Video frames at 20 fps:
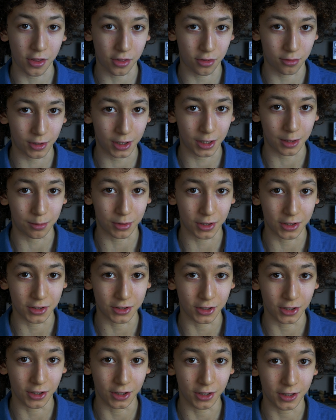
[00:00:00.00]
3D
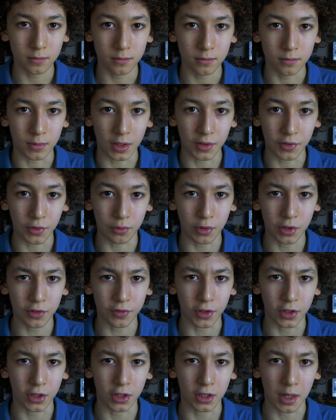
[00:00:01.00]
printer. But if it weren't
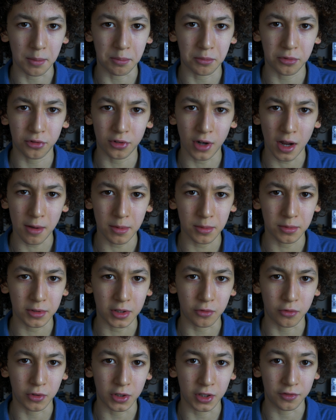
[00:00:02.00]
for her, I
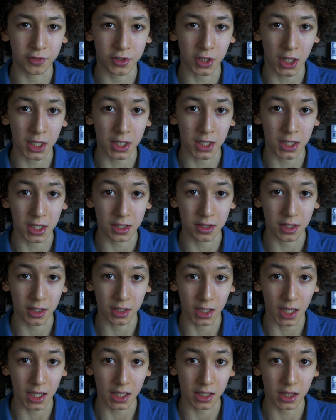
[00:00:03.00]
probably wouldn't have done
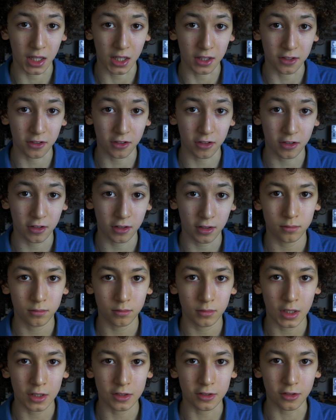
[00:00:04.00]
anything like this.
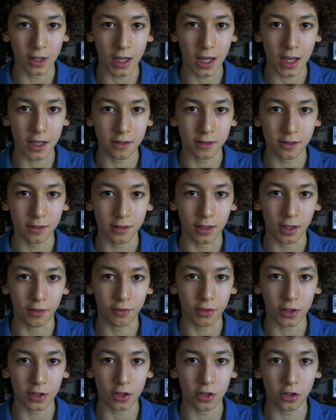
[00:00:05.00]
So guys, if
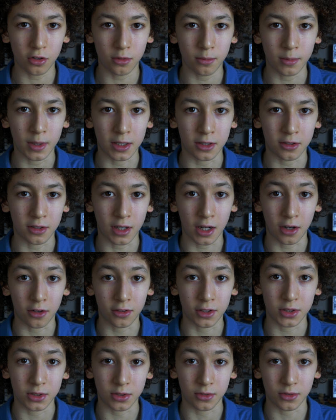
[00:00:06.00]
you're at home and you're not
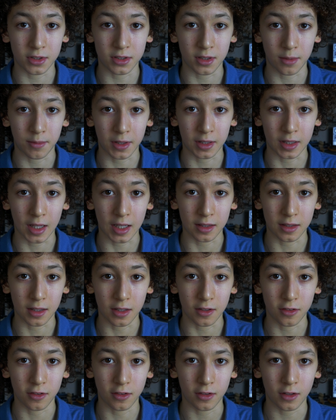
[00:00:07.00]
already doing something like
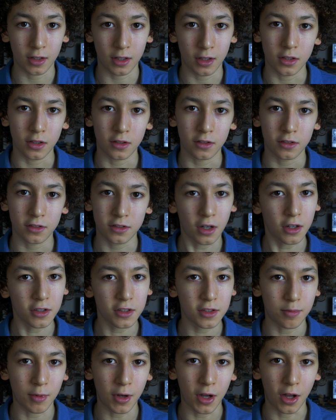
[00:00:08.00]
this, start
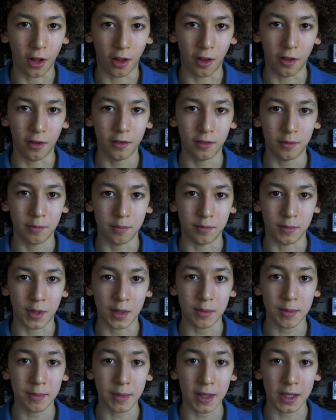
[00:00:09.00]
small.
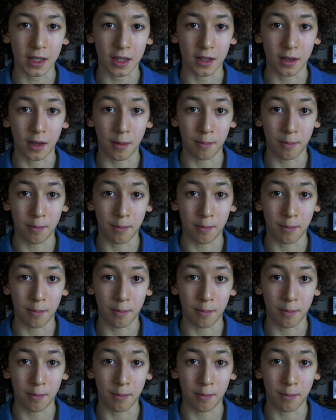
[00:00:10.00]
Maybe make a